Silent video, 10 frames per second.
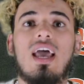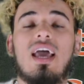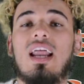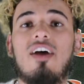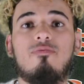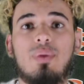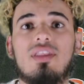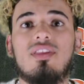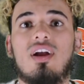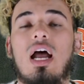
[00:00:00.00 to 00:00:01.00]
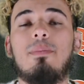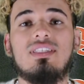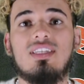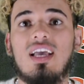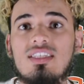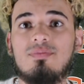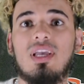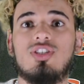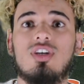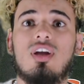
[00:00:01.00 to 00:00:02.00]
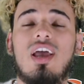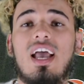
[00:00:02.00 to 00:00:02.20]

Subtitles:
And I've been there. I'm a CS major